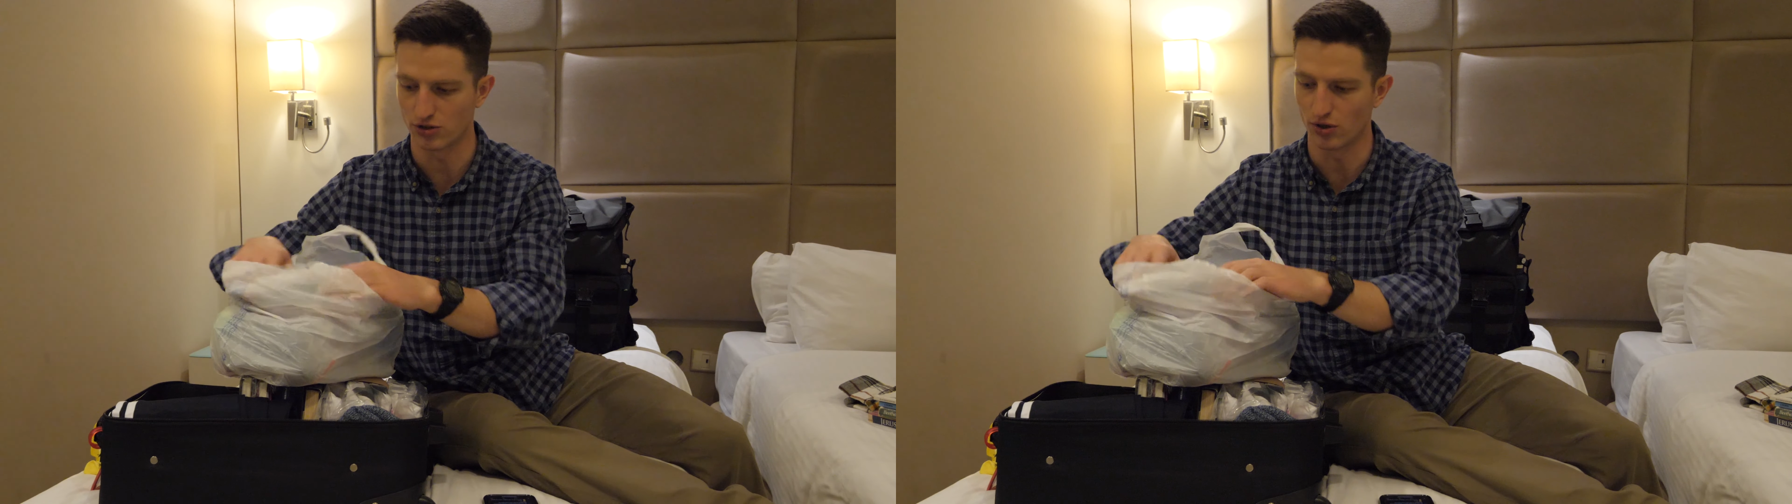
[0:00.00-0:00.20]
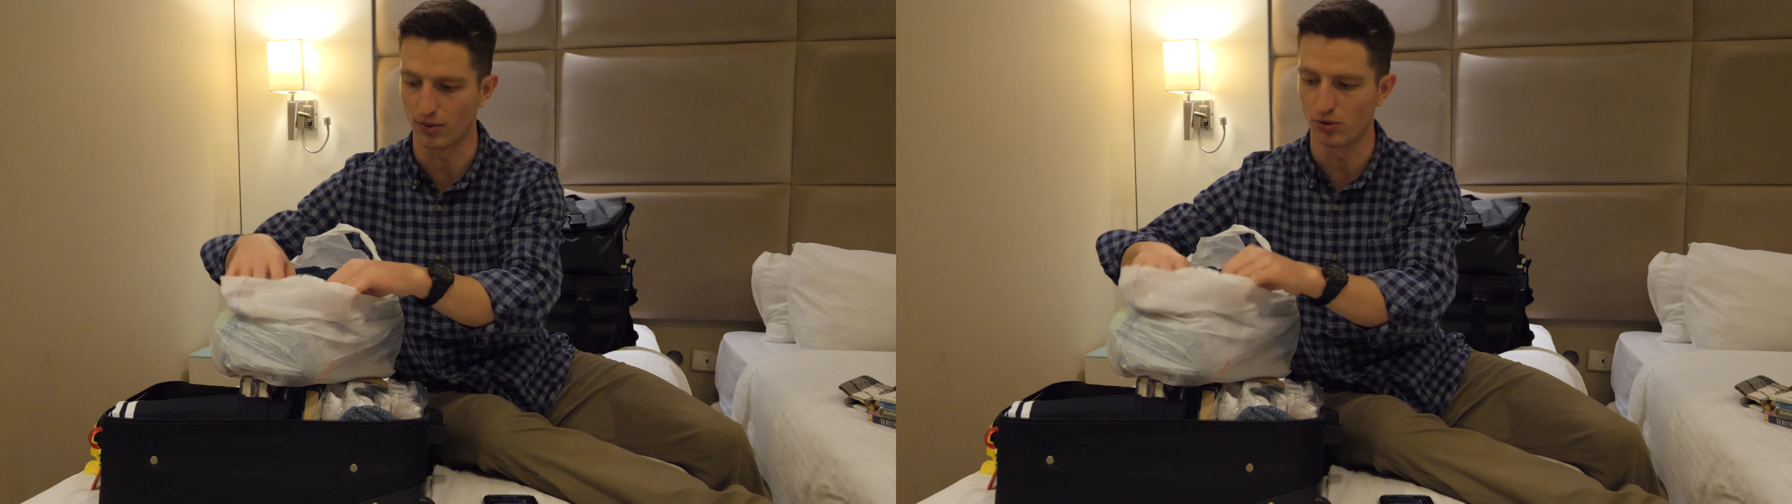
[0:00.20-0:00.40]

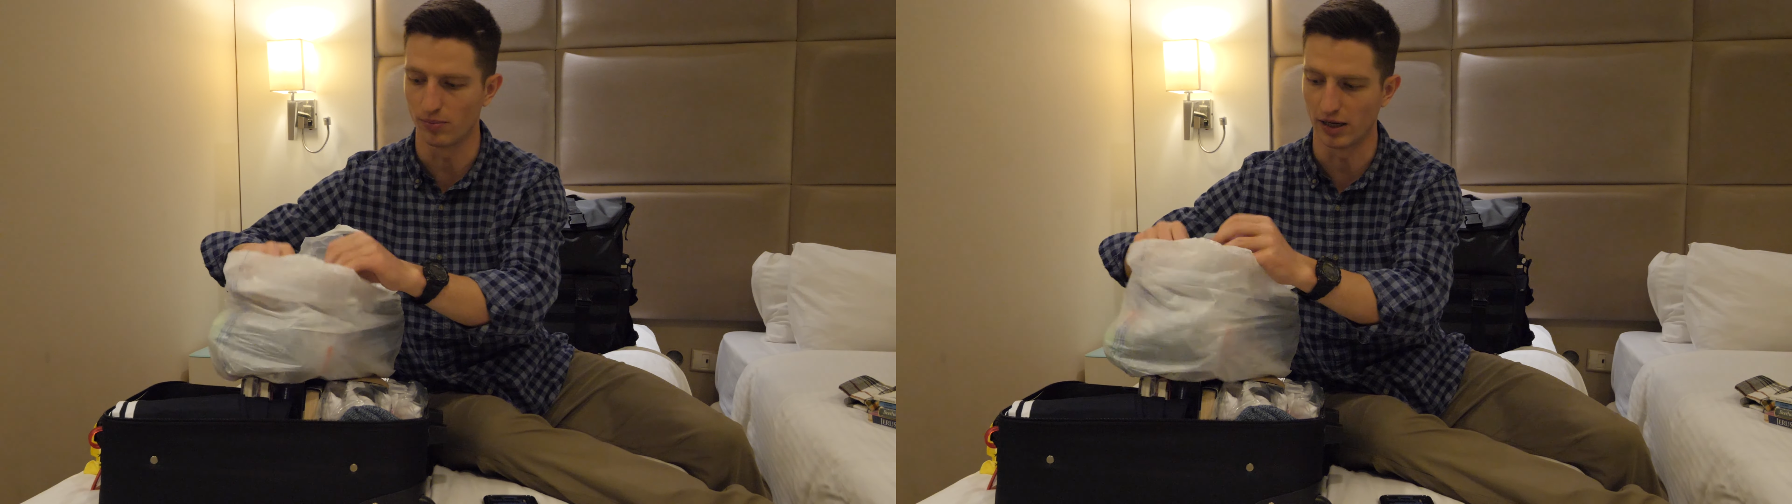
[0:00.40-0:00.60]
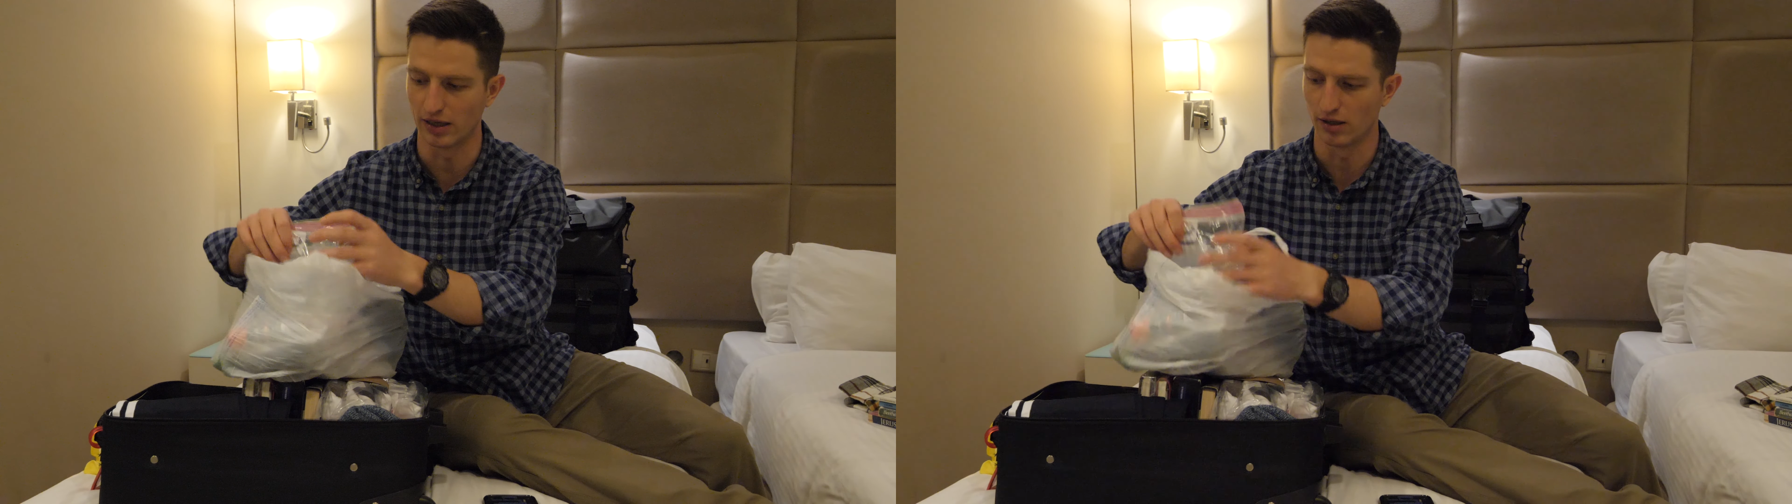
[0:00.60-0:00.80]
So I put
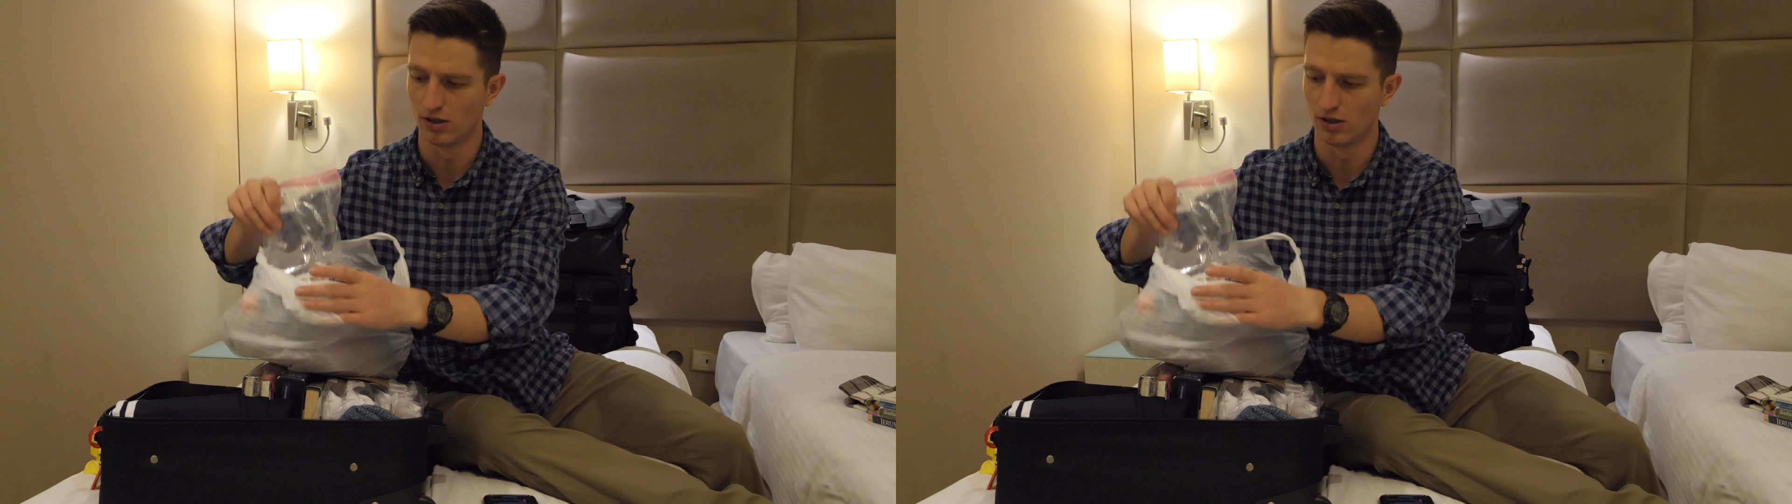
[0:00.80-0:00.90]
my